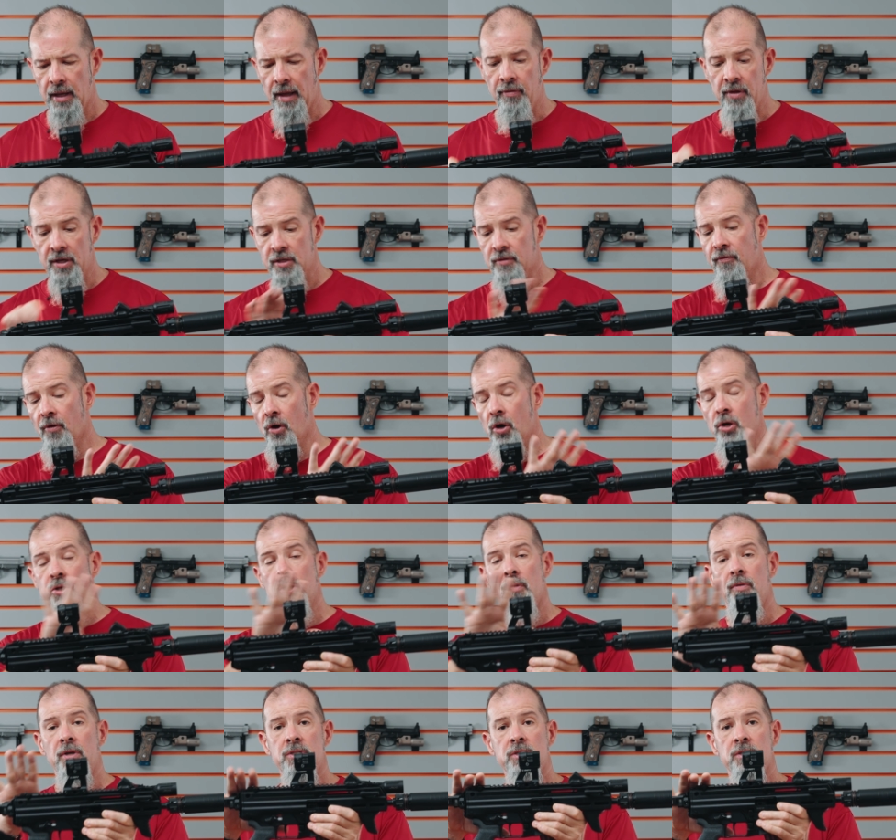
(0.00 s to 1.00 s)
in this
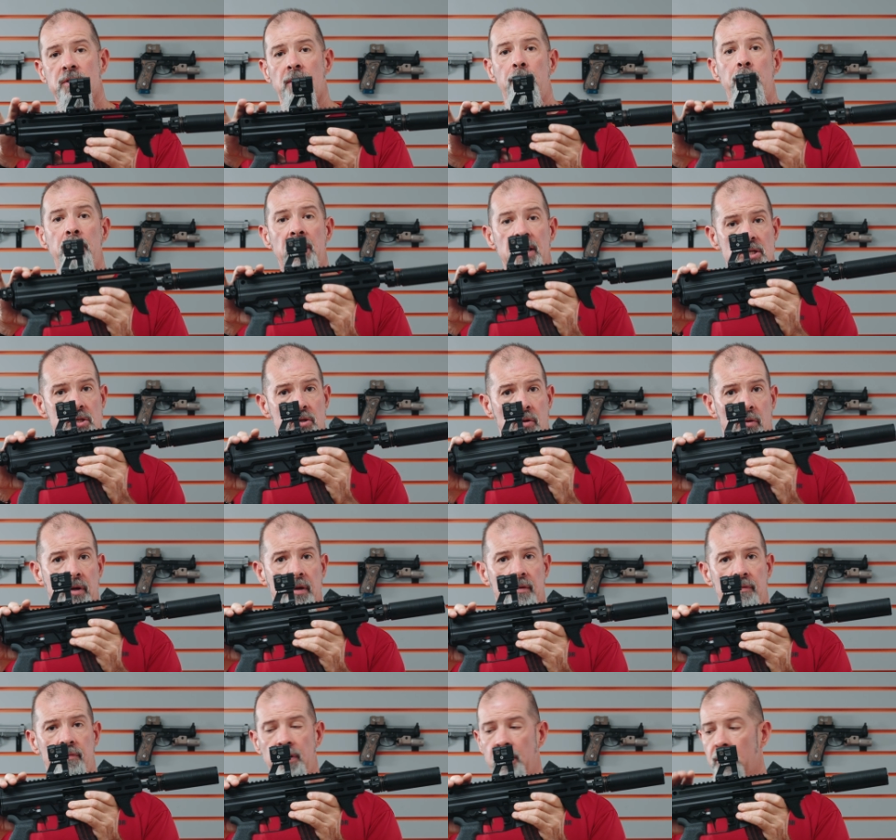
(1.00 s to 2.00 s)
version, this is a pistol
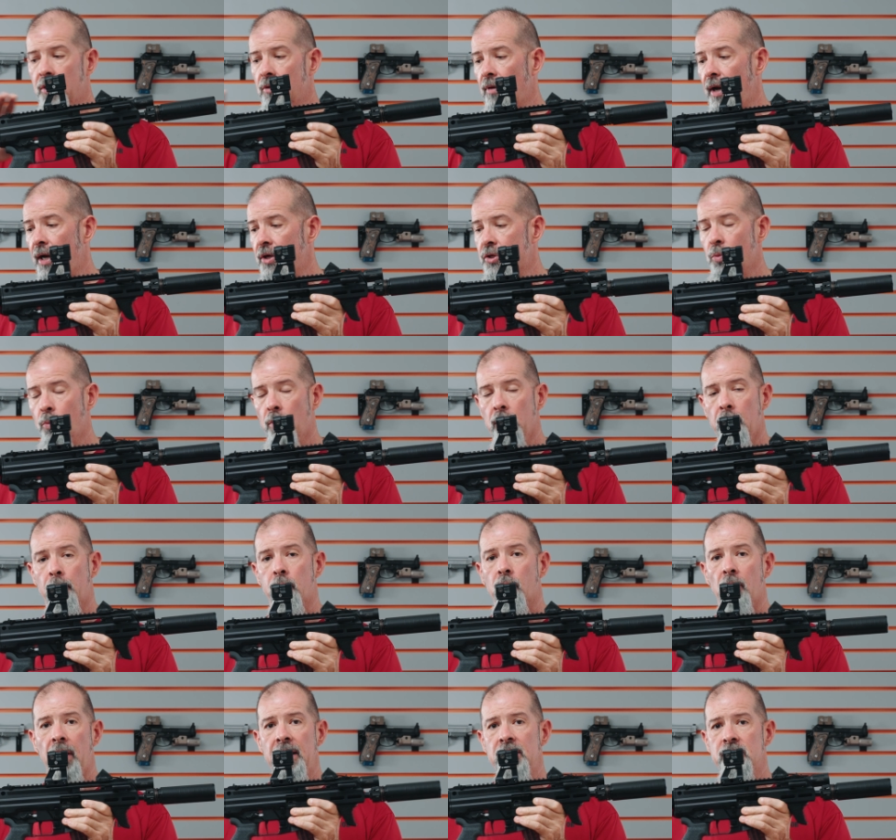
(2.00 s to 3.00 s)
configuration with a
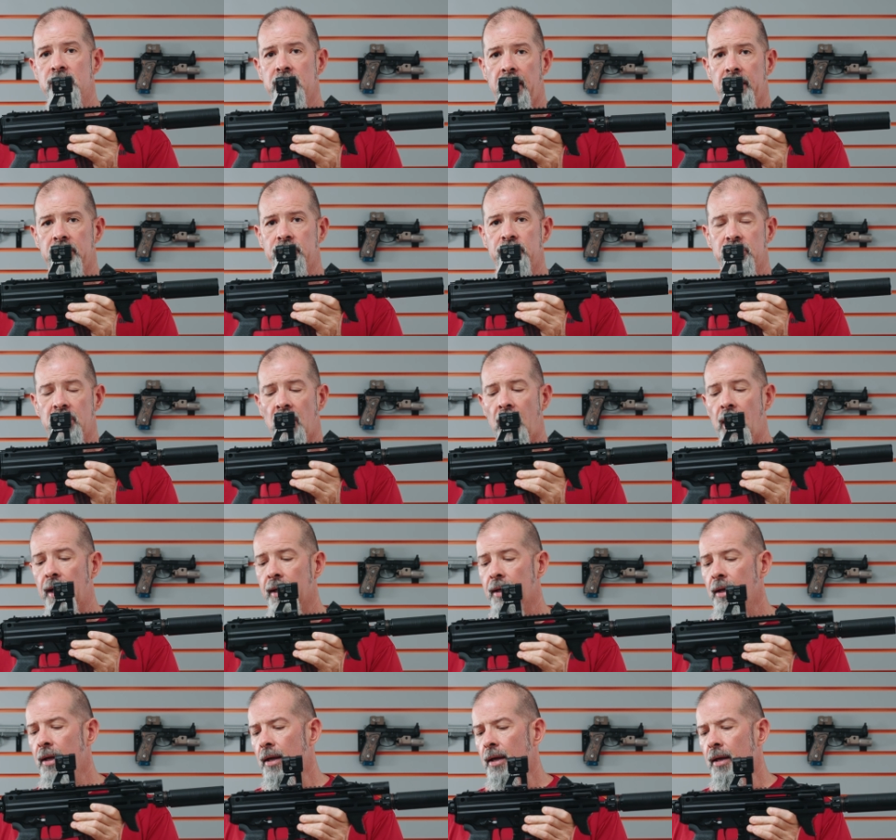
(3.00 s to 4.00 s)
brace, not a
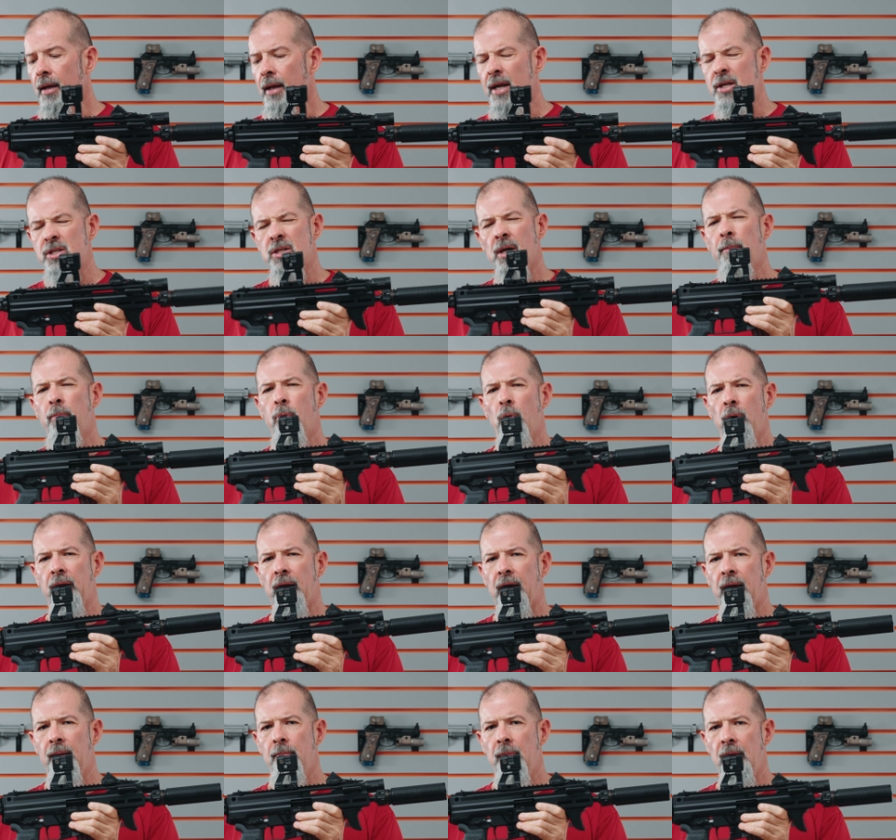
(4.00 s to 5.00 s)
stock. At some
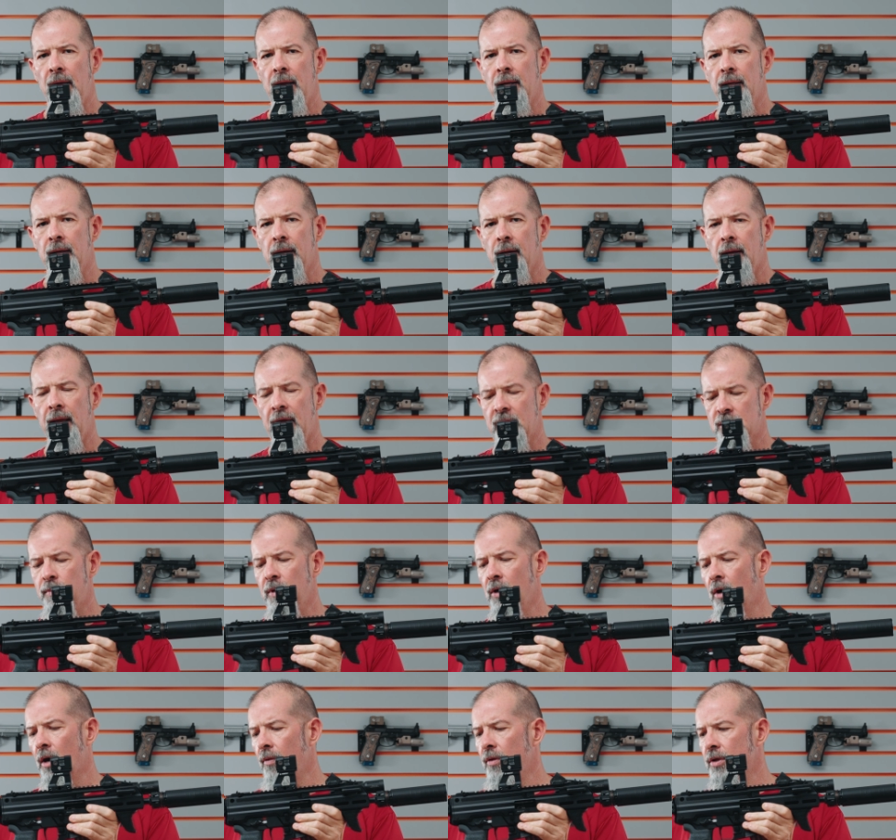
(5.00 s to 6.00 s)
point, I may
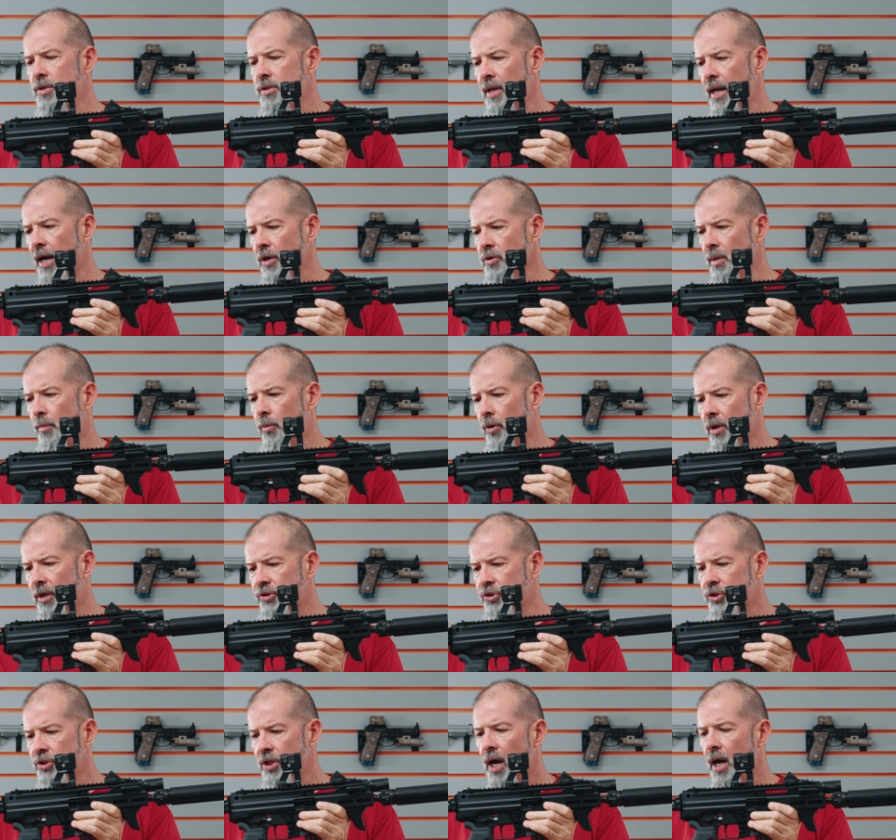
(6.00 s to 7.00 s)
SBR this and actually put a
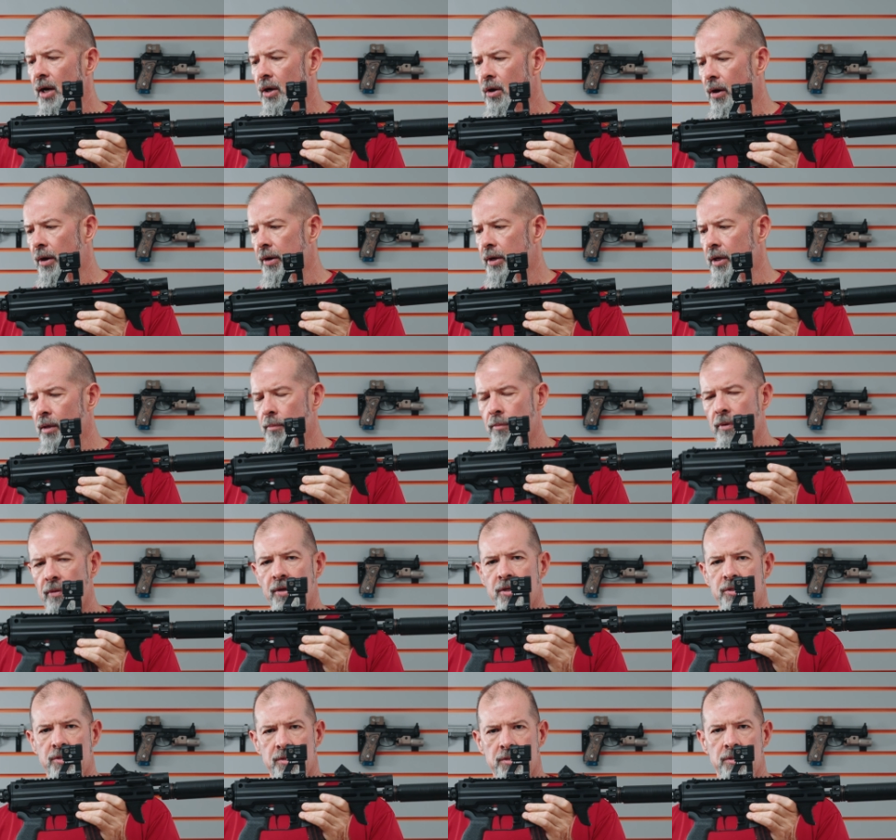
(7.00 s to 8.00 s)
stock on here, but
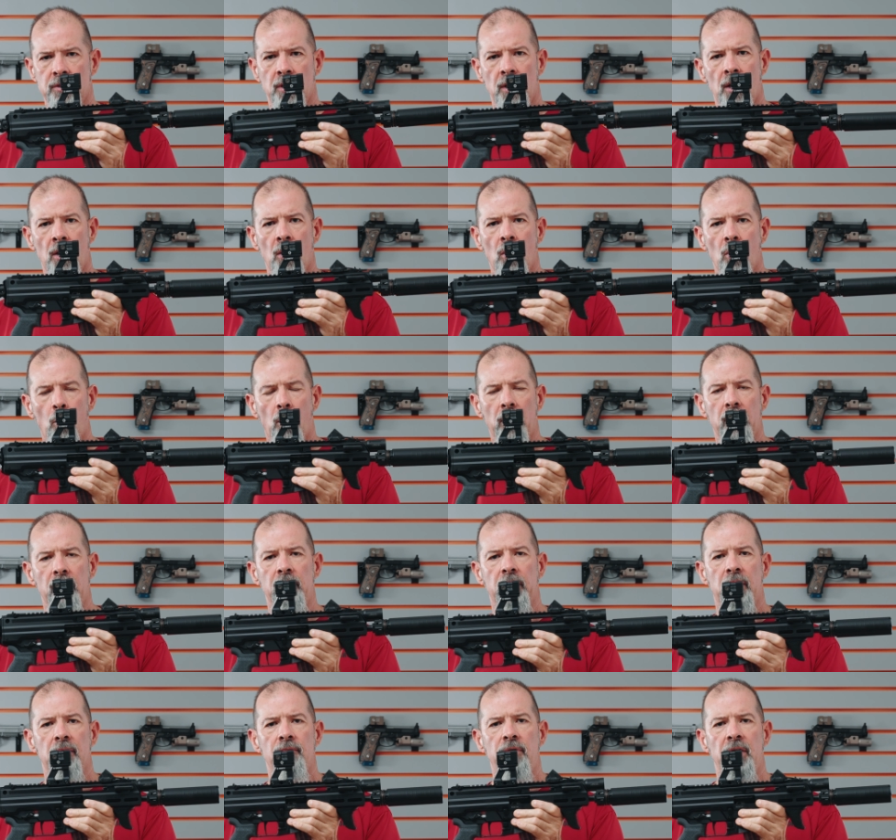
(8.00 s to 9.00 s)
this is one of
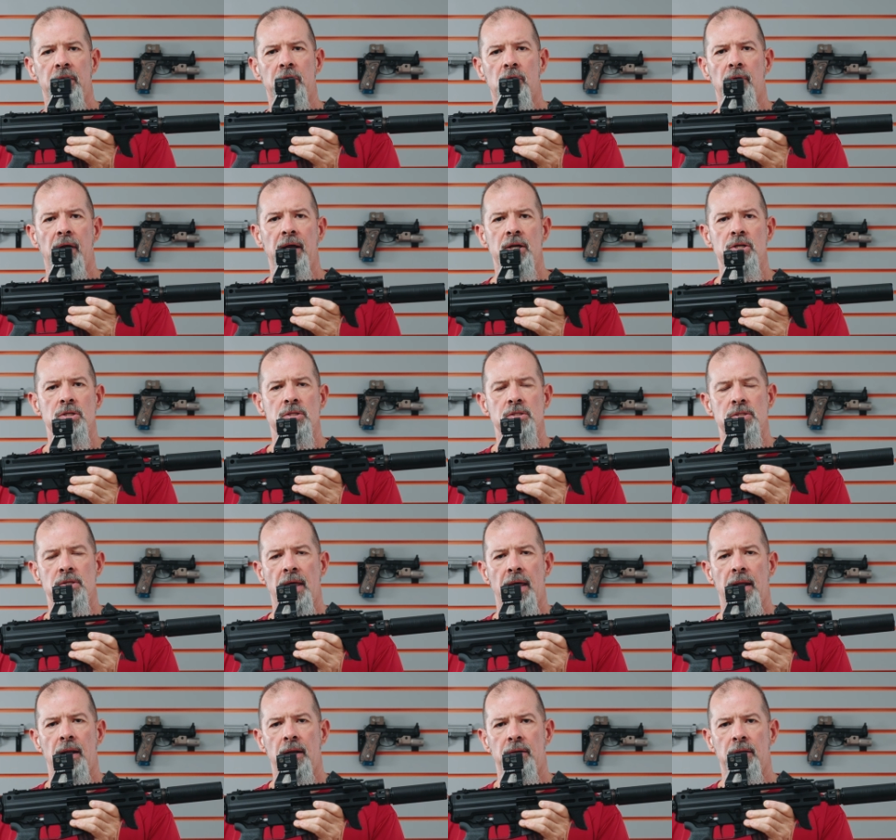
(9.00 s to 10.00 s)
the configurations
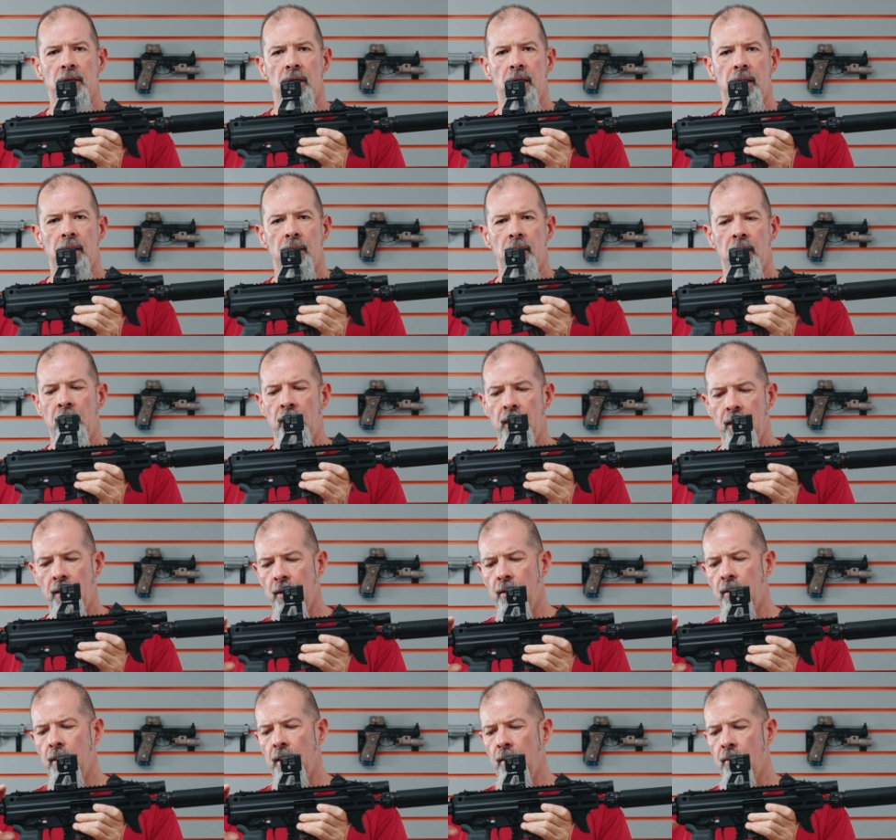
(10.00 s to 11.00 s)
that
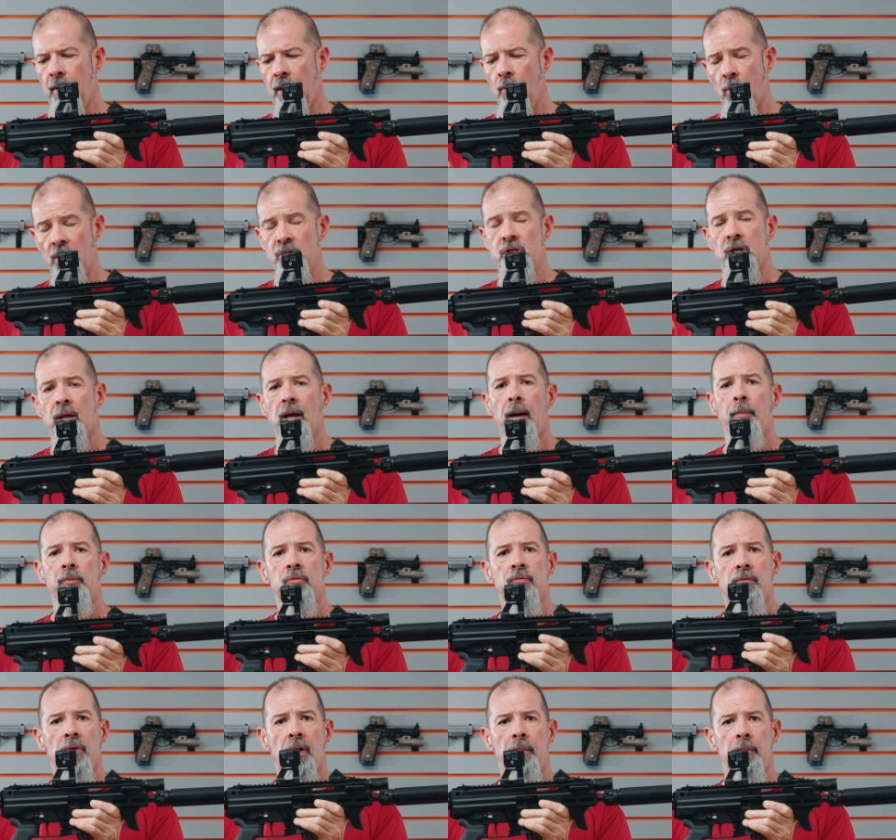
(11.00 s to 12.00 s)
in which it
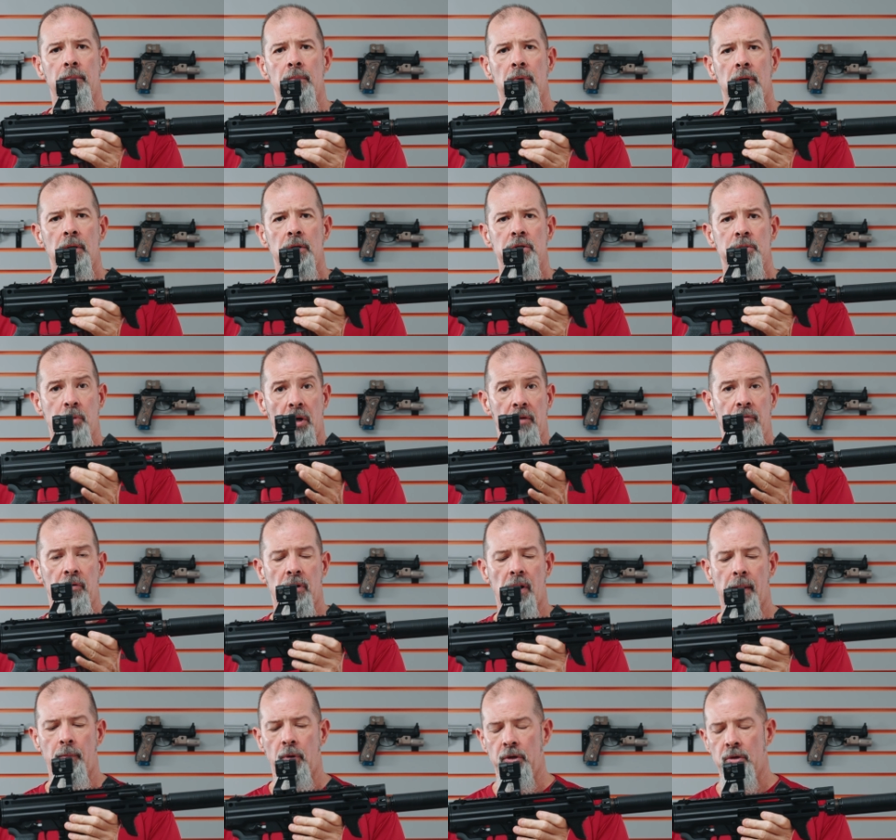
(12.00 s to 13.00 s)
comes from
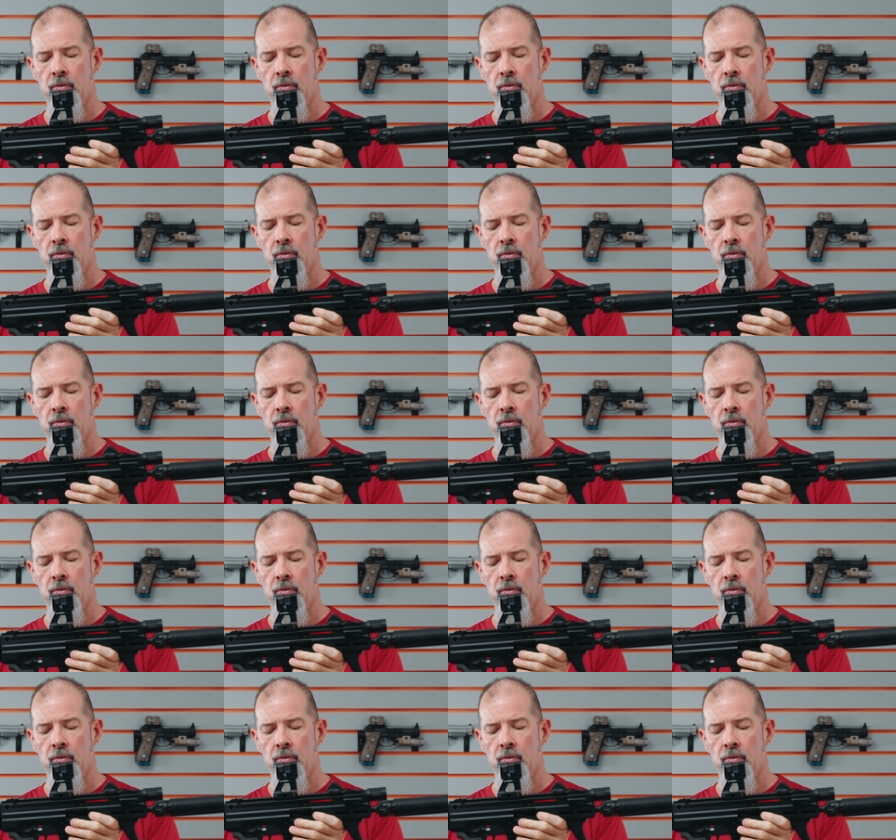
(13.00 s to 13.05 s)
Springfield Armory